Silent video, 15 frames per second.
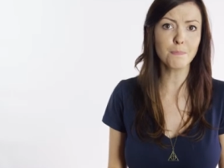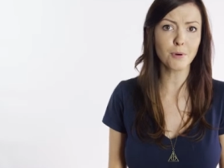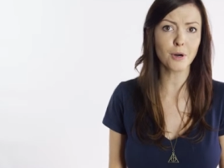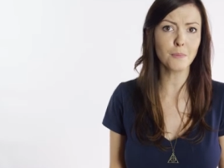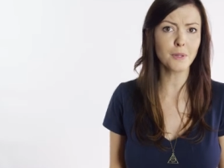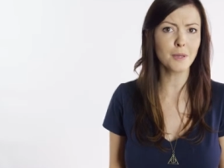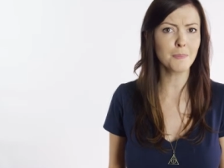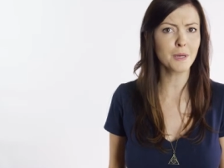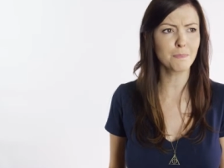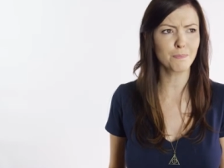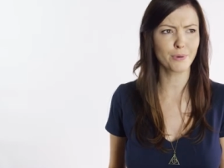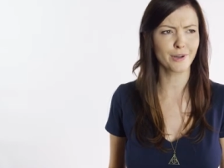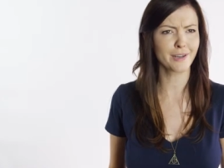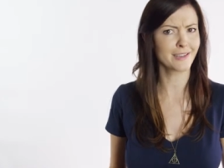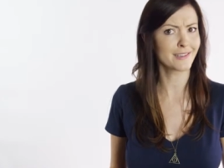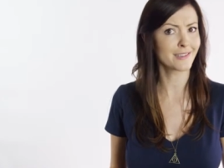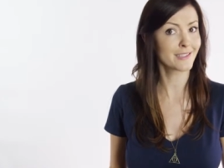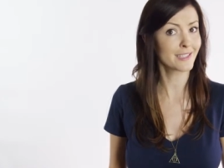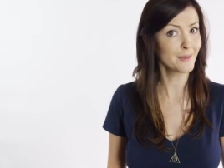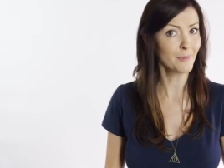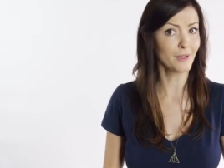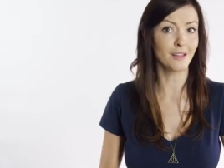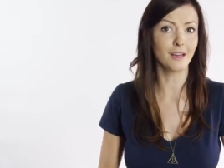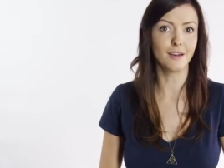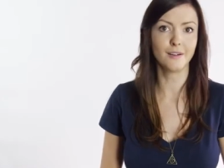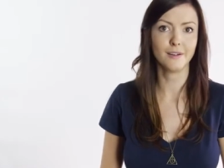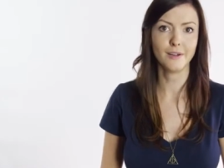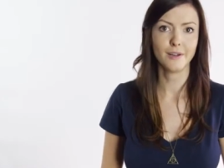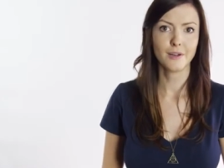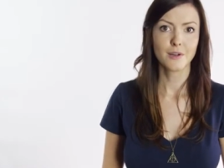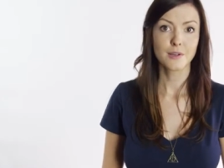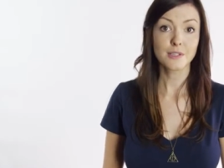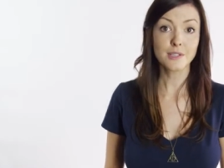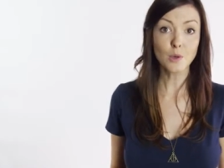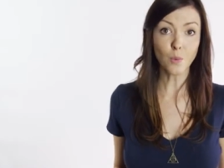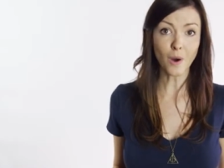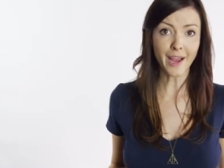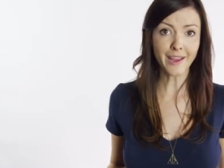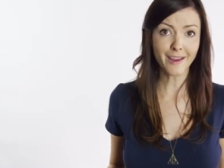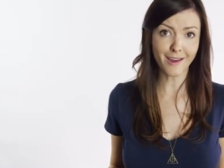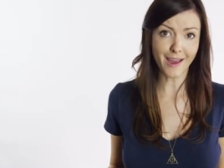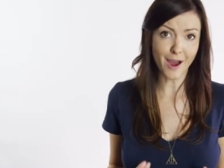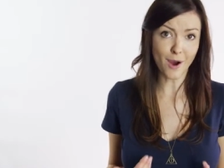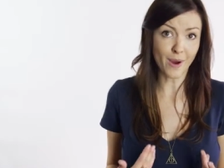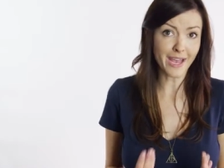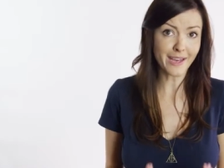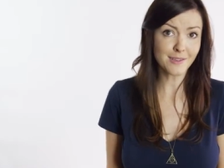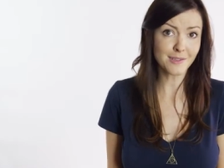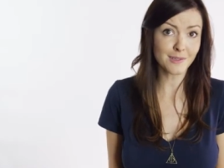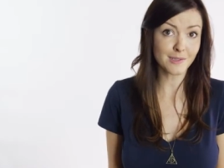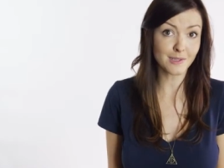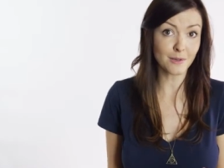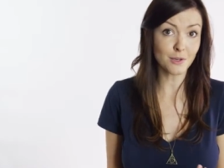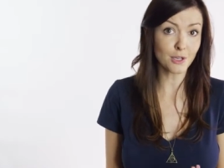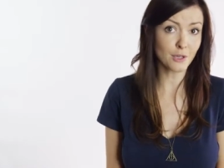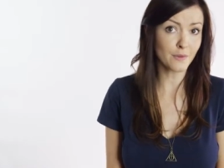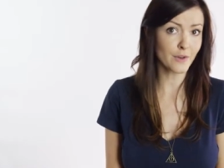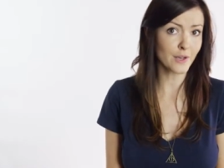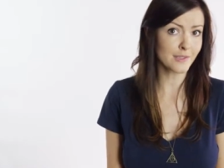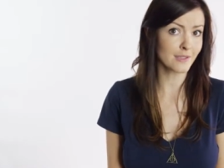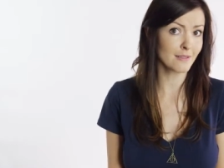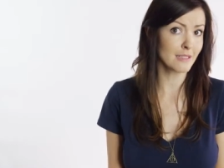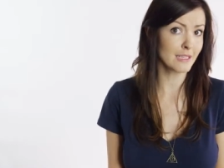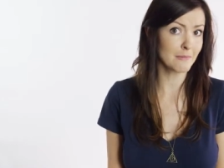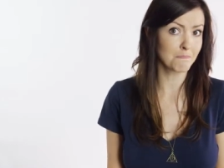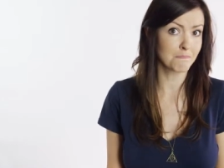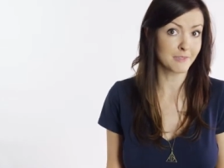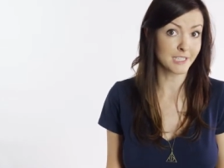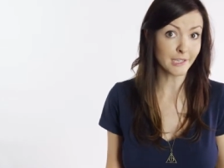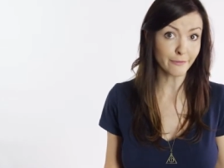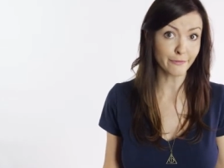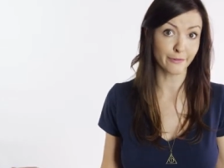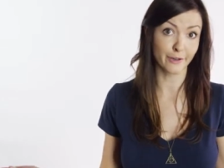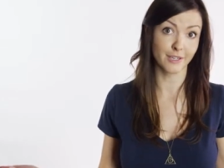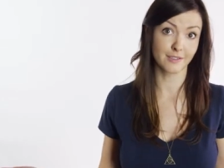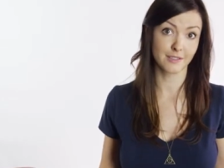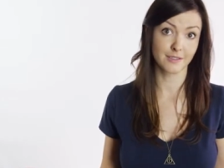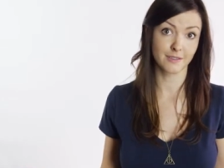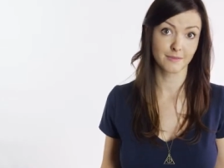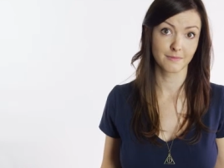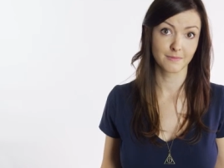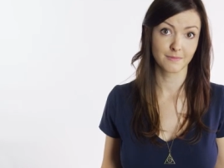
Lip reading: problem are pretty similar. So why are our answers so universally different?